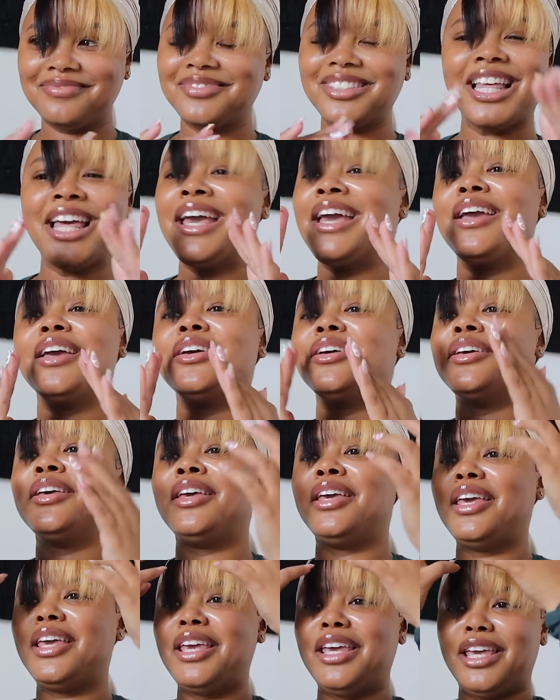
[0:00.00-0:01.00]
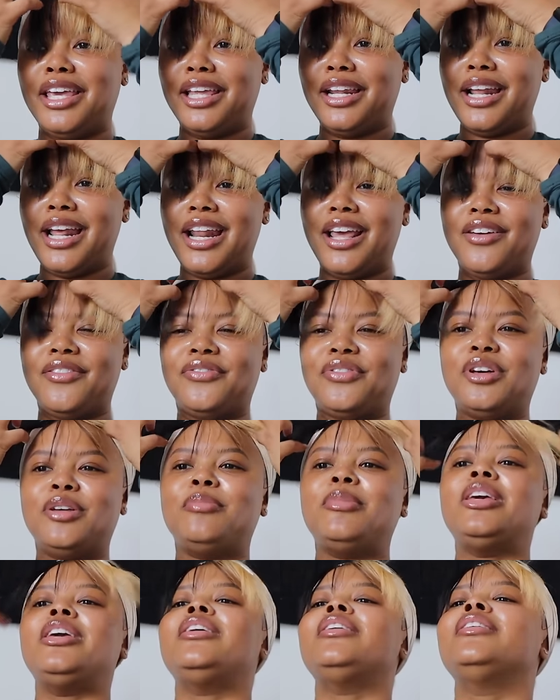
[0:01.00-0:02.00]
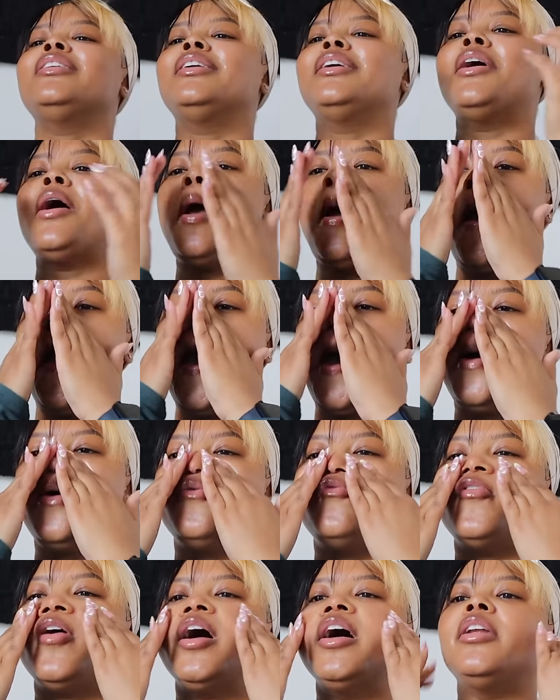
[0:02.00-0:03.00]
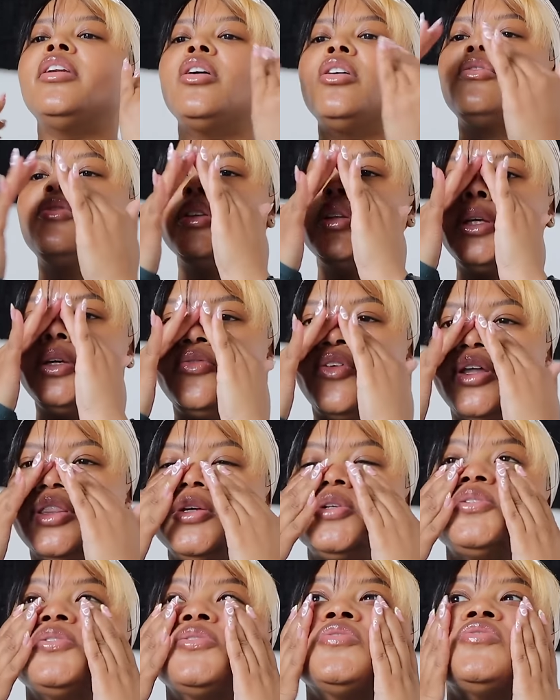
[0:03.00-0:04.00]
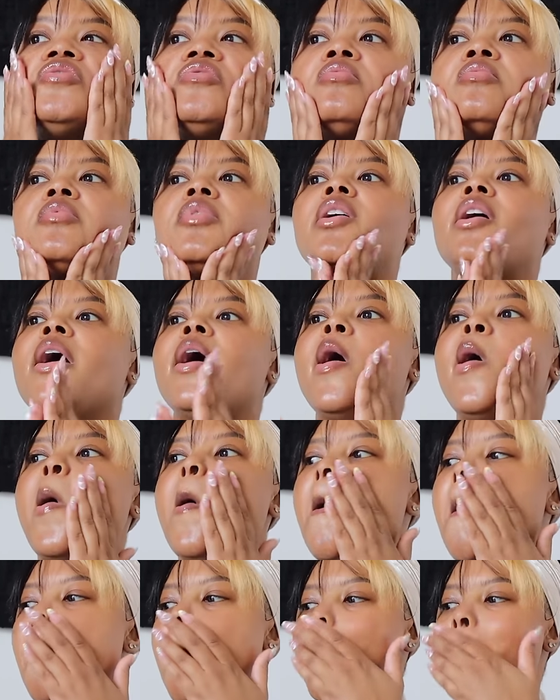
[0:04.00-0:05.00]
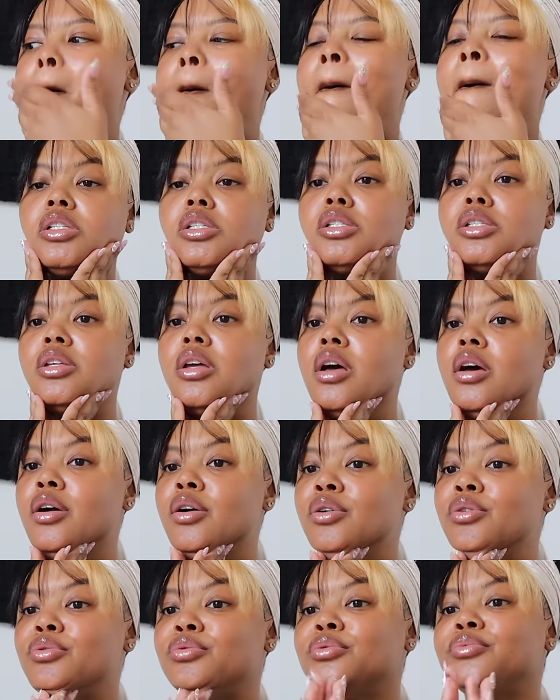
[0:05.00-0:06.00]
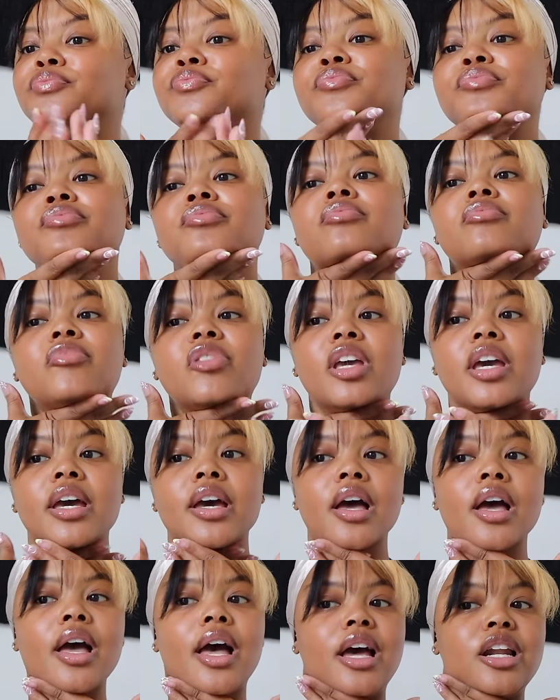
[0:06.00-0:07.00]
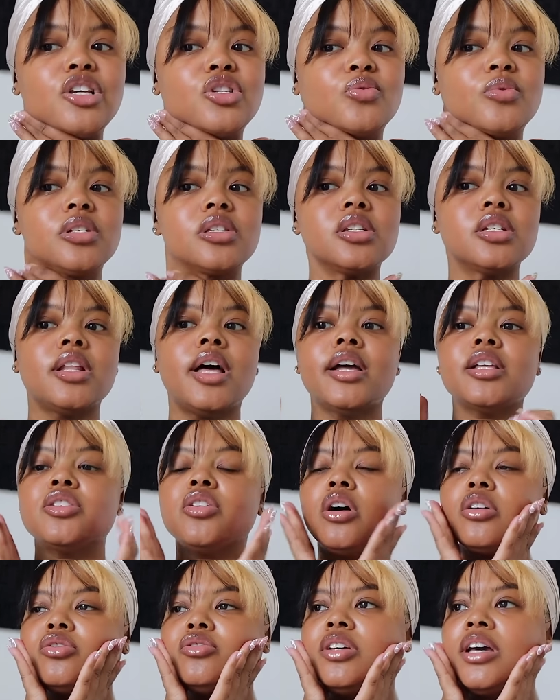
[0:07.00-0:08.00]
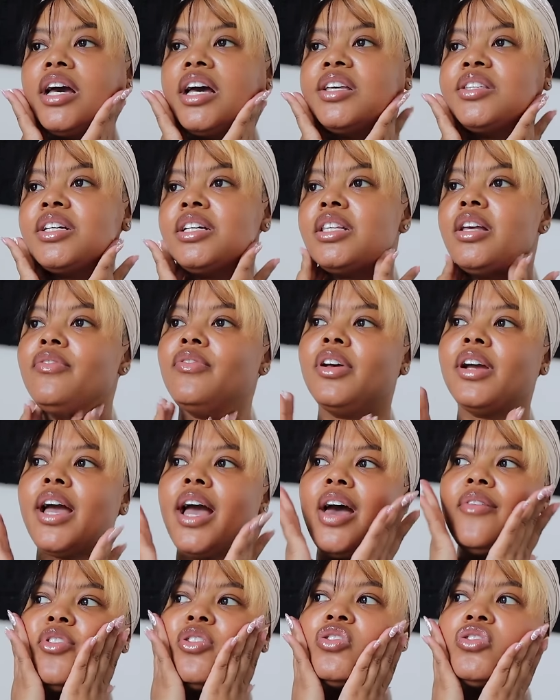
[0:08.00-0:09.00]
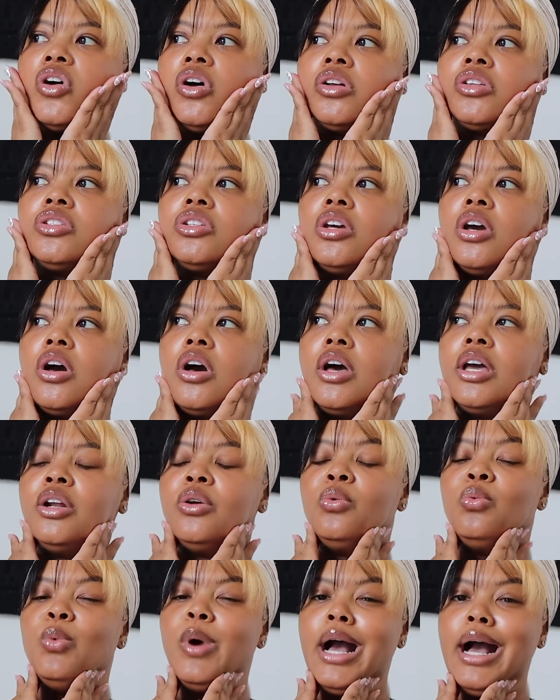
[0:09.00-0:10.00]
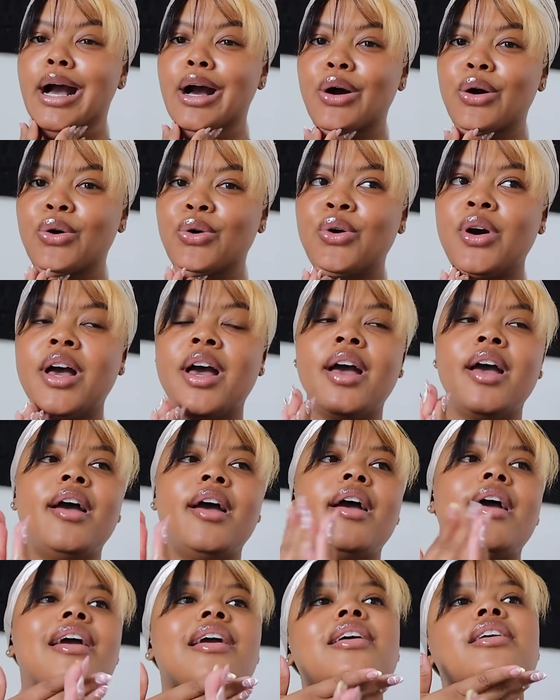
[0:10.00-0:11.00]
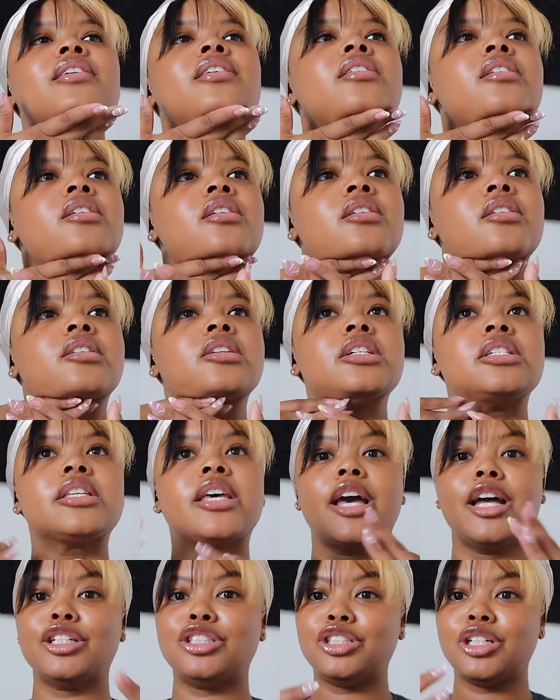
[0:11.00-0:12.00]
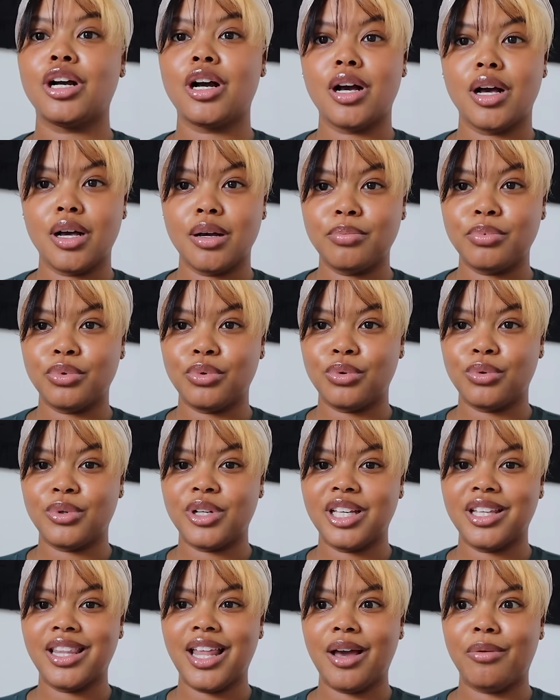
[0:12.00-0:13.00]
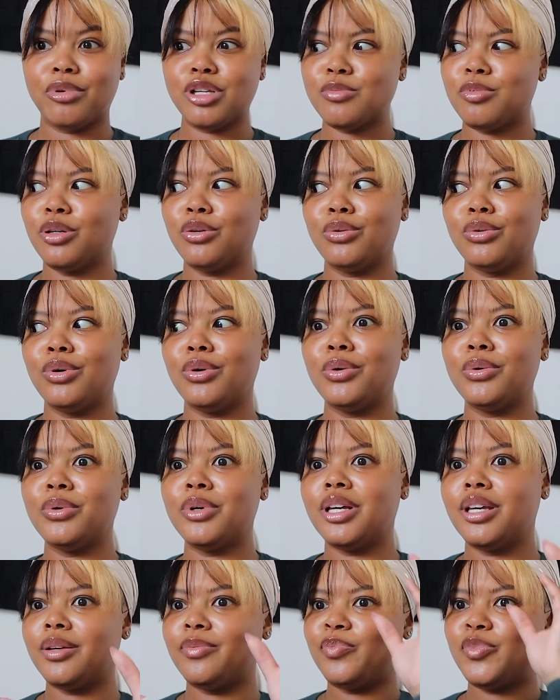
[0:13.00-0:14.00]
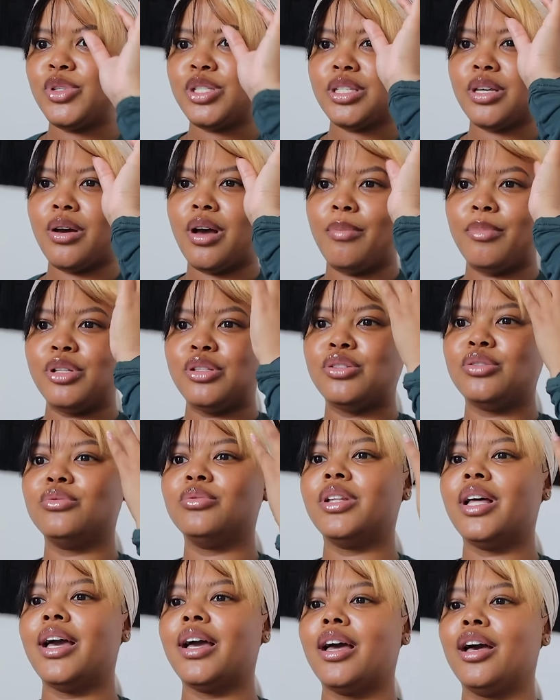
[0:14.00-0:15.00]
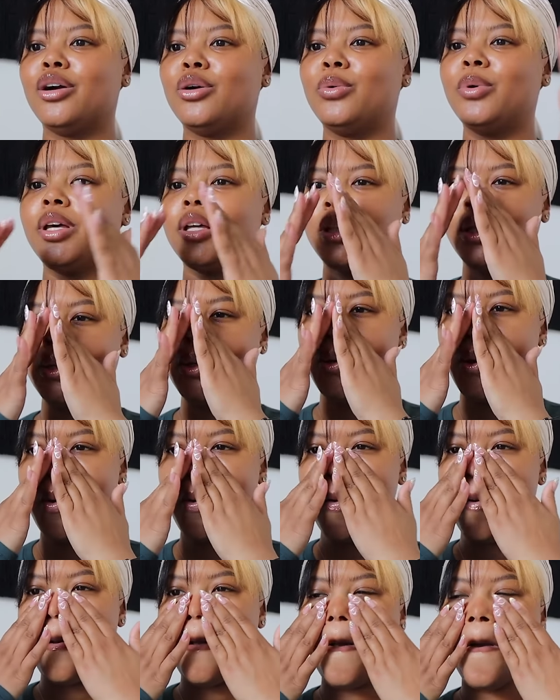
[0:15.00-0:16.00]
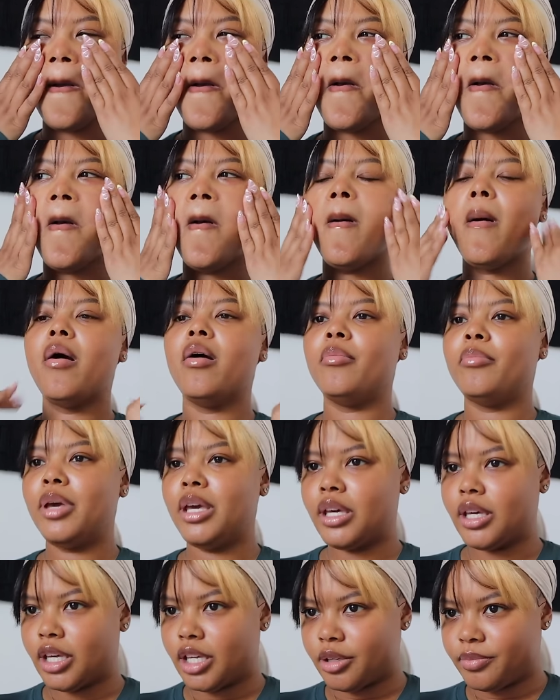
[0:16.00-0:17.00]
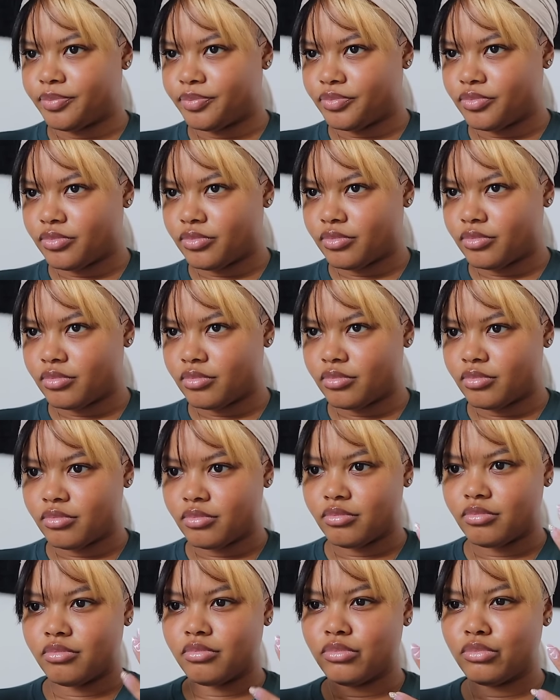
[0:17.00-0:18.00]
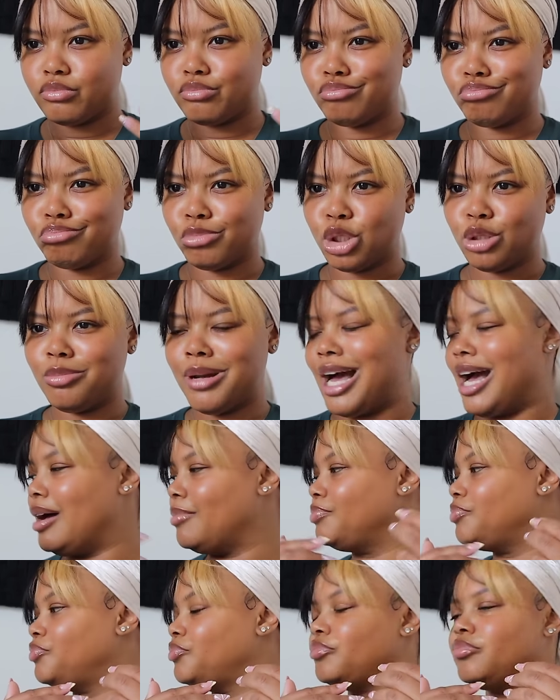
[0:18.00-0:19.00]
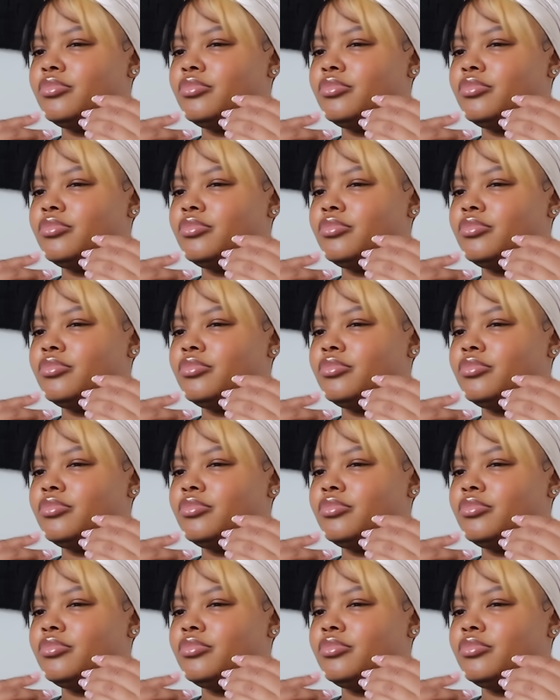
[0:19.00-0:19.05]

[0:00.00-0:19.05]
they ain't, it ain't, that ain't for me. I don't find no relief at the gym at all. So yeah, I just wanted to like talk to you guys because I feel like I haven't talked to y'all in a while and just catch y'all up on like what's been going on. So I'm gonna do like a quick little makeup, boo bop,